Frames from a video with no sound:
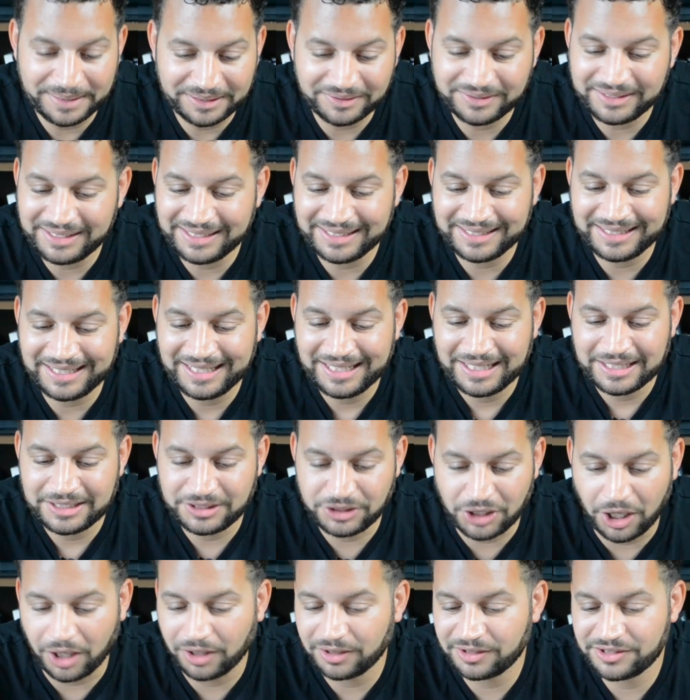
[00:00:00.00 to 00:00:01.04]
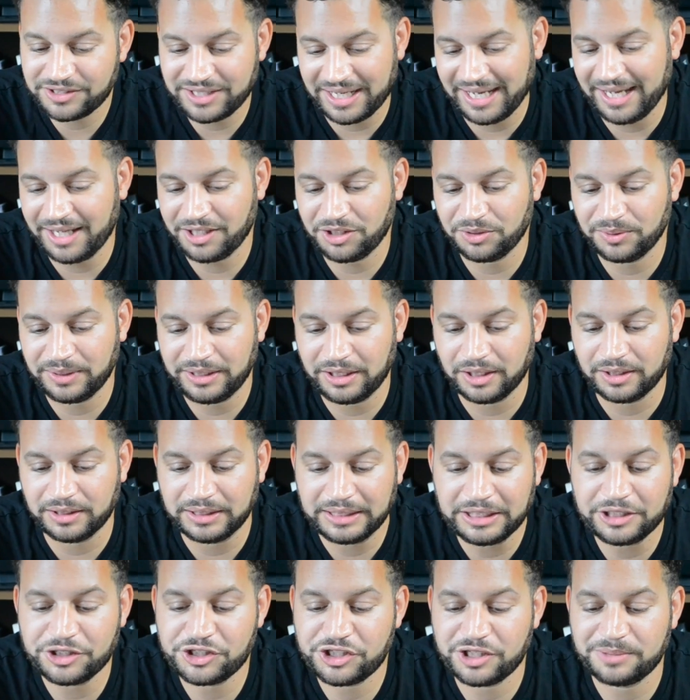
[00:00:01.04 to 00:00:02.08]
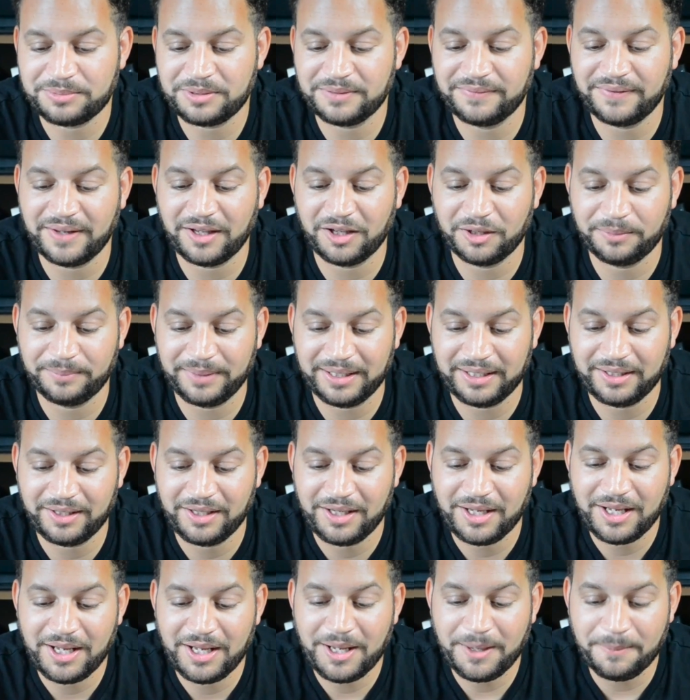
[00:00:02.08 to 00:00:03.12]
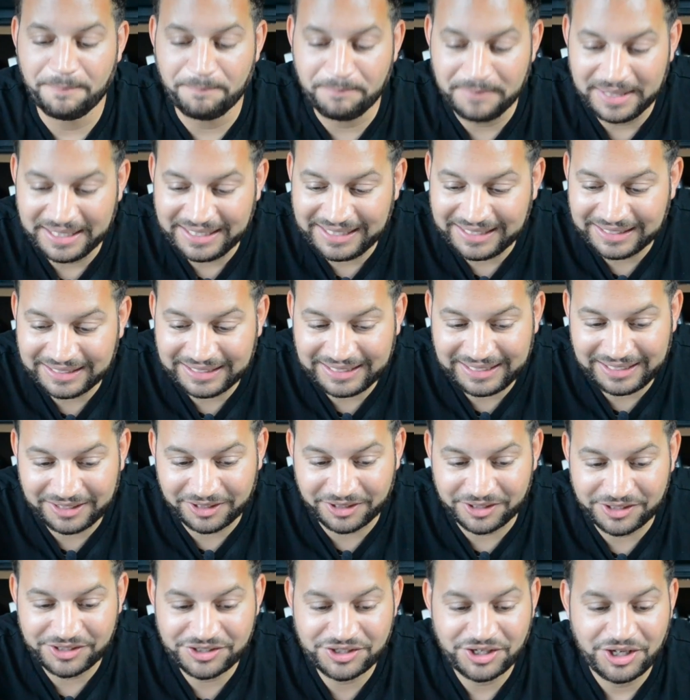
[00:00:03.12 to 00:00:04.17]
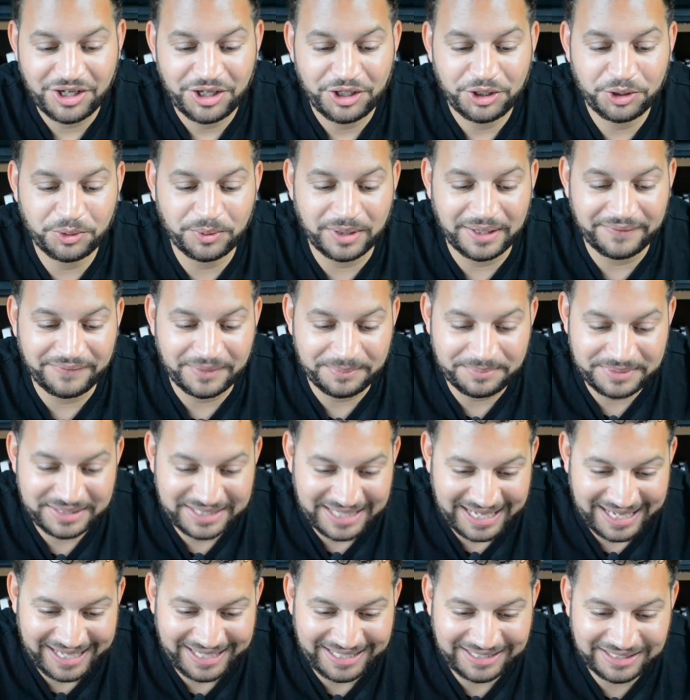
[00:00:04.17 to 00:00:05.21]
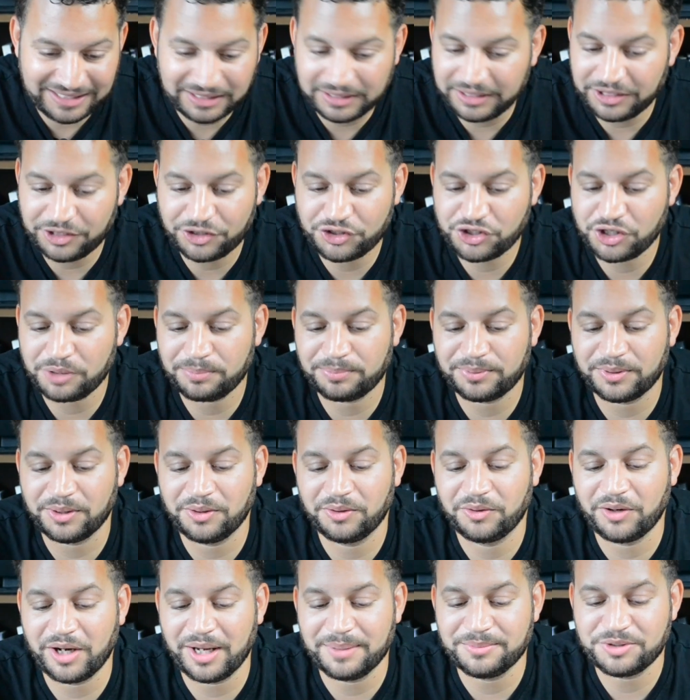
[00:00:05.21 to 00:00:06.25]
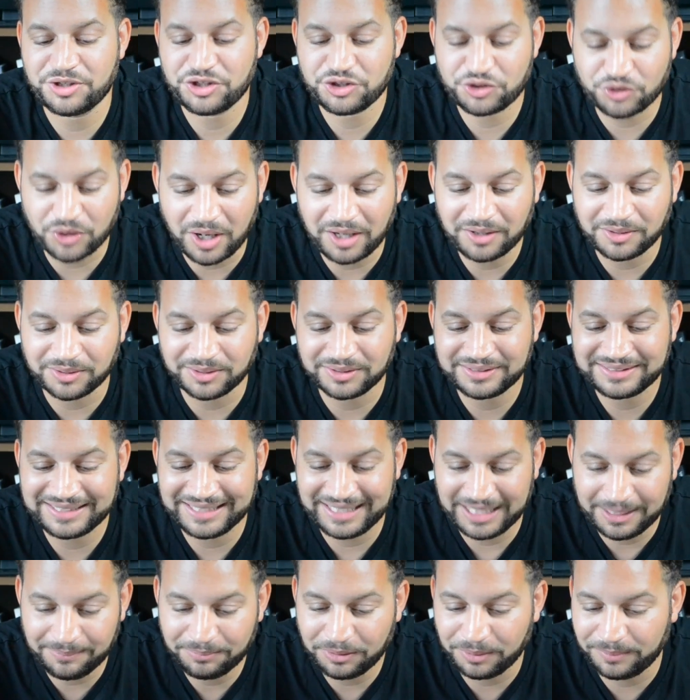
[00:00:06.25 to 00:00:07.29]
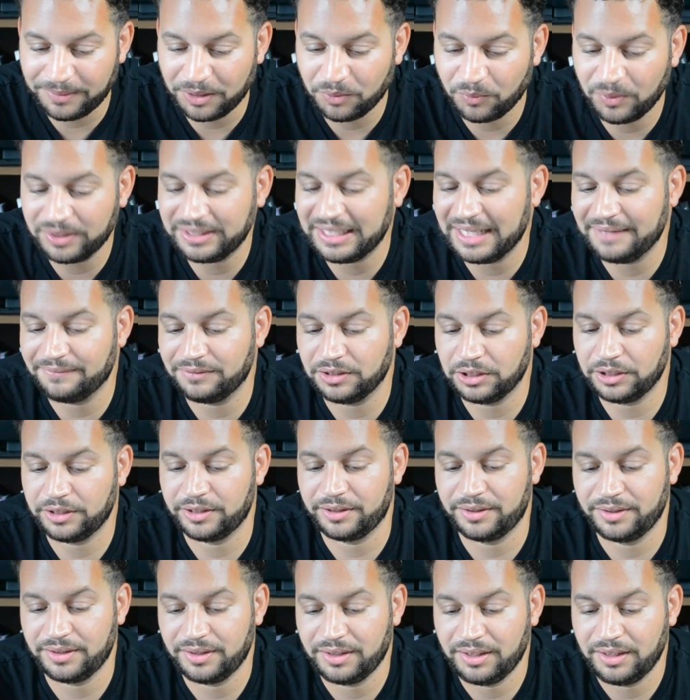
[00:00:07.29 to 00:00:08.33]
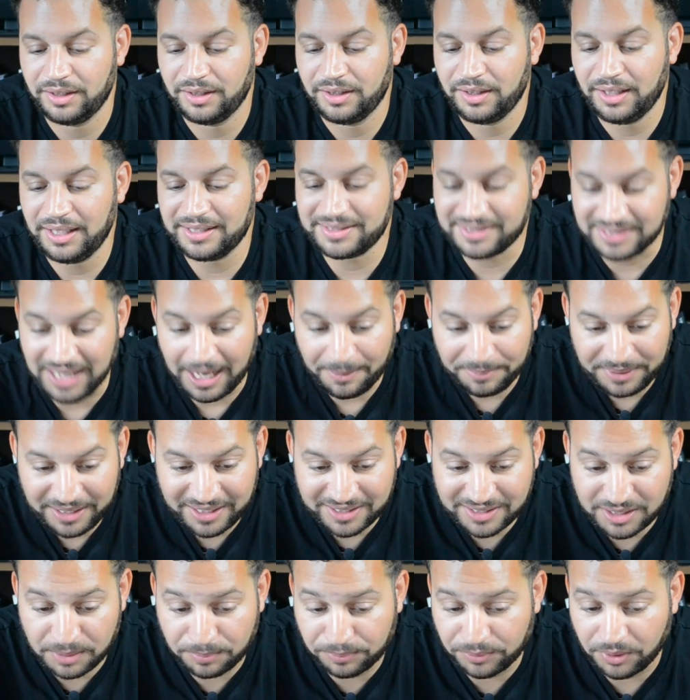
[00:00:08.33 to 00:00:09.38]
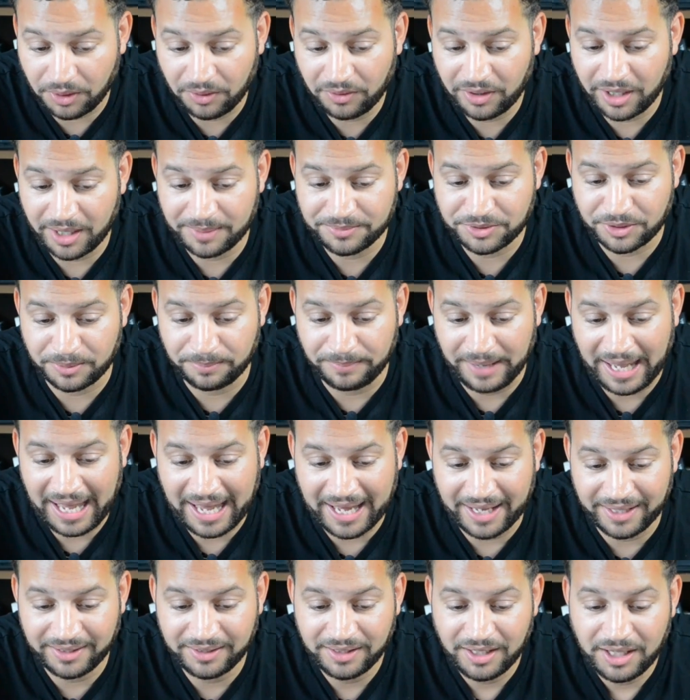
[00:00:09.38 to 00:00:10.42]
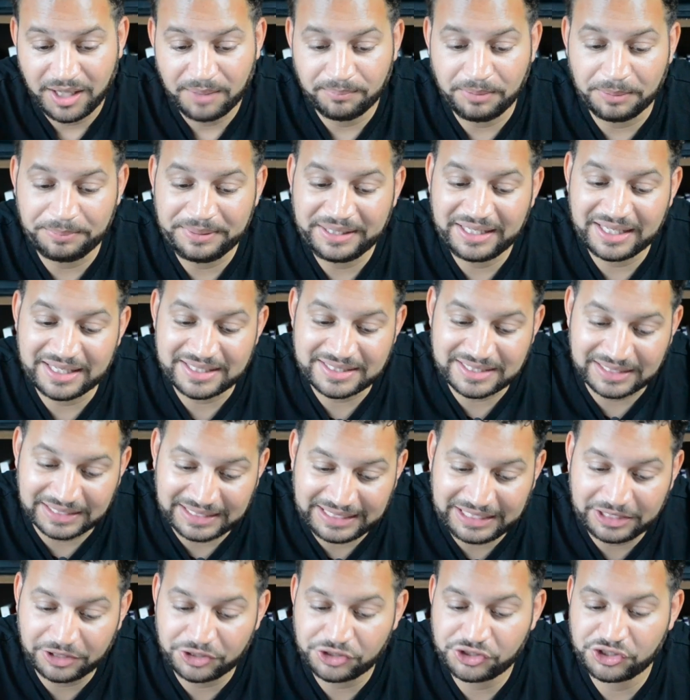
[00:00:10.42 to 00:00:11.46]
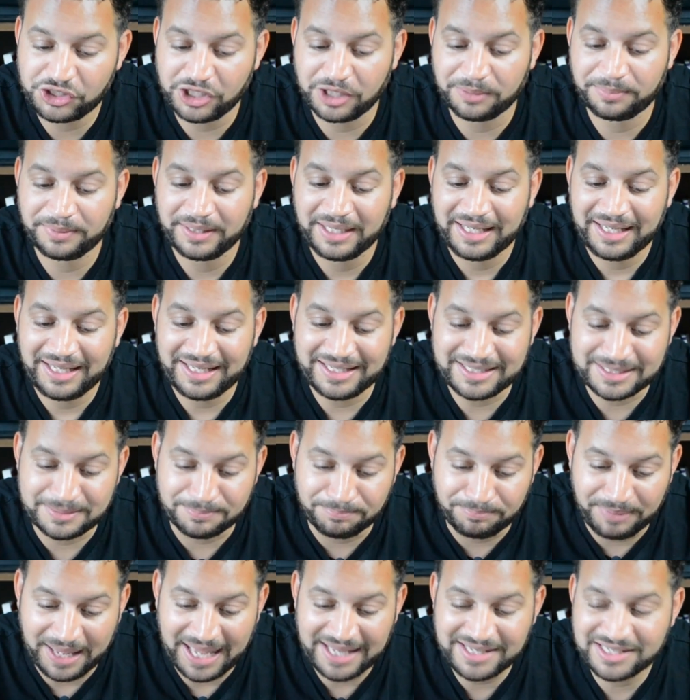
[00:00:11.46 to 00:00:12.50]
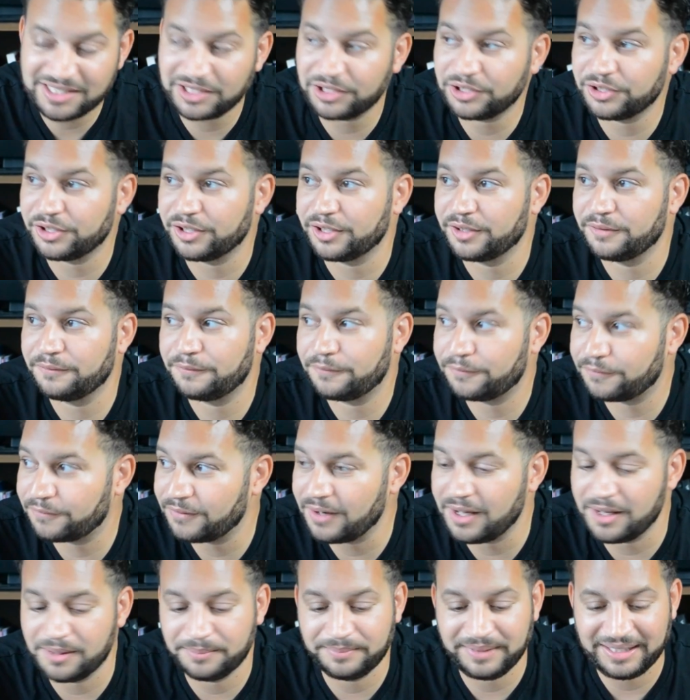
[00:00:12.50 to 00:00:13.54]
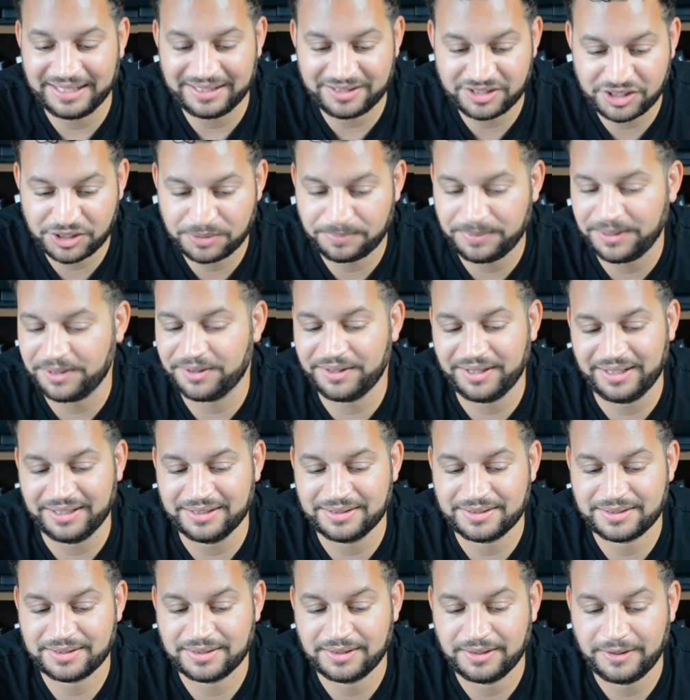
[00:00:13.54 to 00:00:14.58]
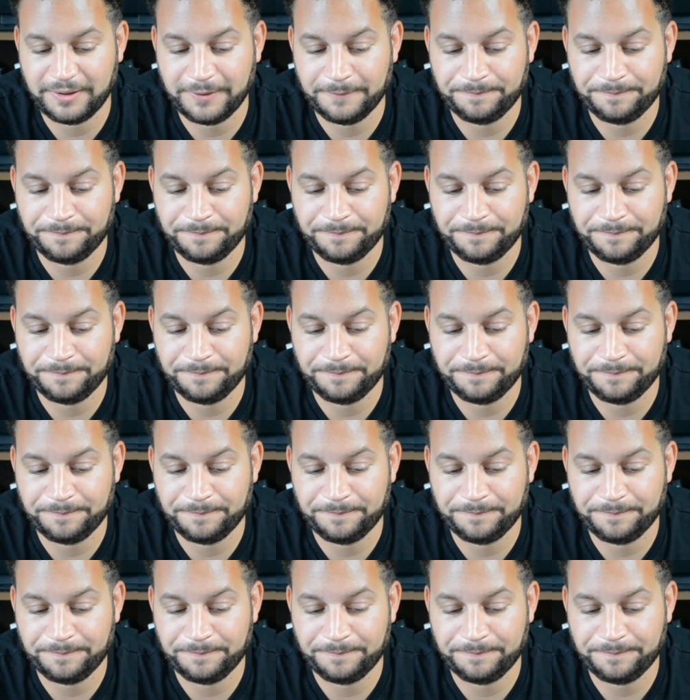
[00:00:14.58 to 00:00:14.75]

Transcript: billion annually on leadership development, many leaders who have obtained leadership programs struggle to implement what they've learned. It's not because the programs are bad, but because leadership is best learned from experience.